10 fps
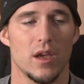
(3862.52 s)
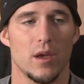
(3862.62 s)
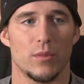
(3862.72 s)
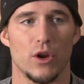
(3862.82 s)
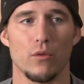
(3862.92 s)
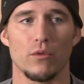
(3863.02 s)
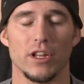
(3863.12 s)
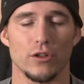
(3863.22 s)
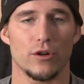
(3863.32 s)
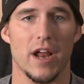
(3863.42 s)
But you don't
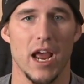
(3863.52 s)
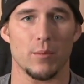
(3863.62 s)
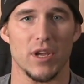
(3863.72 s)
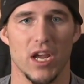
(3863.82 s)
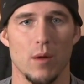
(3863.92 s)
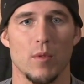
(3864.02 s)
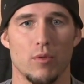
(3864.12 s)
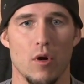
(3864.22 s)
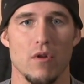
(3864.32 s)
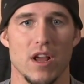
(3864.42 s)
really learn how to become a
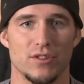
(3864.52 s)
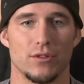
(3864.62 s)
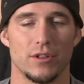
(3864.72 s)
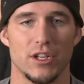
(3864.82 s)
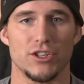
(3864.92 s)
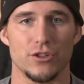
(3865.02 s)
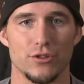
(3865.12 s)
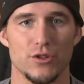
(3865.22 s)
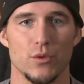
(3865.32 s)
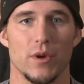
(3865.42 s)
pro wrestler unless you're
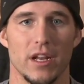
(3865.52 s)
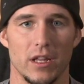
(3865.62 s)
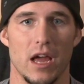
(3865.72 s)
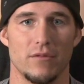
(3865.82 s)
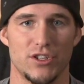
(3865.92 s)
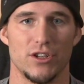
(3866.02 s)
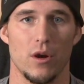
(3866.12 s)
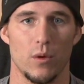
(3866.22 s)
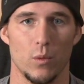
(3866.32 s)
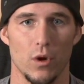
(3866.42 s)
doing a live
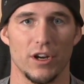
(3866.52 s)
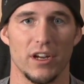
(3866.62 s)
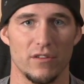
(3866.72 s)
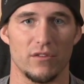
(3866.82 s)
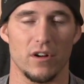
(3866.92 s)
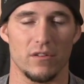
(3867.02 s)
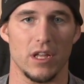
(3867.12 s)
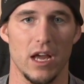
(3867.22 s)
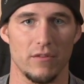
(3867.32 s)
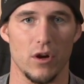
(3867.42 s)
show and working in front of a
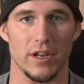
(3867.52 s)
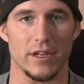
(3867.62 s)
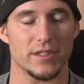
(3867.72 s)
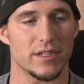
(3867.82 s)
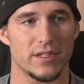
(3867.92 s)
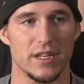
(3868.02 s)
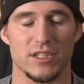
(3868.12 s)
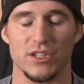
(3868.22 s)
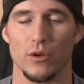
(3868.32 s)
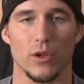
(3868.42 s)
live audience, because
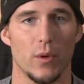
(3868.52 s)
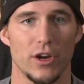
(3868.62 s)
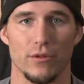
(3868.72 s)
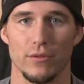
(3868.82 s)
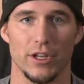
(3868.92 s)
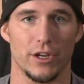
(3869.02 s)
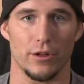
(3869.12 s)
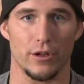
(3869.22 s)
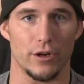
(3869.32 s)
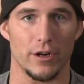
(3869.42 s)
that's the only way you're really going
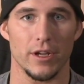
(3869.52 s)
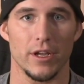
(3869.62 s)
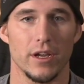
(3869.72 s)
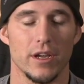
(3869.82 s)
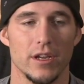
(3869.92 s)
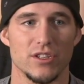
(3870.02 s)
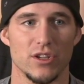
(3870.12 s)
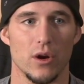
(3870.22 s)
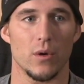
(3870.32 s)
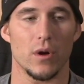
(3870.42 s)
to learn.
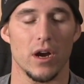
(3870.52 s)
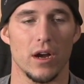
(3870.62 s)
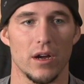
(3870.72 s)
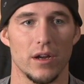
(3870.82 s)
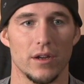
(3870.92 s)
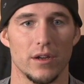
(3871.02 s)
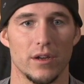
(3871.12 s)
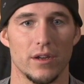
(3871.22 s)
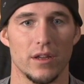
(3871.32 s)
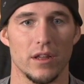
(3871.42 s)
So
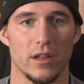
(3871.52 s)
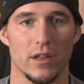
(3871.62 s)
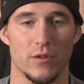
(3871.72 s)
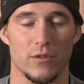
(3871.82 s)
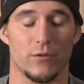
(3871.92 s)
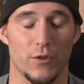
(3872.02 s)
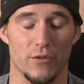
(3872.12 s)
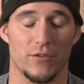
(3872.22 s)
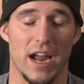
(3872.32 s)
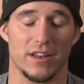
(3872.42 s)
for
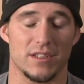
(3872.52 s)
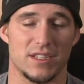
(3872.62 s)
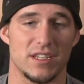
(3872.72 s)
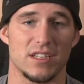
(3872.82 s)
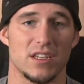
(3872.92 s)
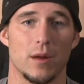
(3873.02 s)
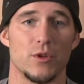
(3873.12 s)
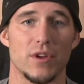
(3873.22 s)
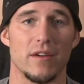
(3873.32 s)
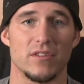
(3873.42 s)
the fact that
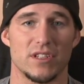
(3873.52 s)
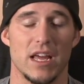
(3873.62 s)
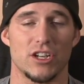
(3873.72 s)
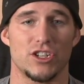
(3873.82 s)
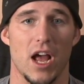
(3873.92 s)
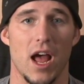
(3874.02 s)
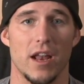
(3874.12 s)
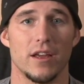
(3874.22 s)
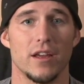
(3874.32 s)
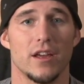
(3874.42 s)
CZW gave us that shot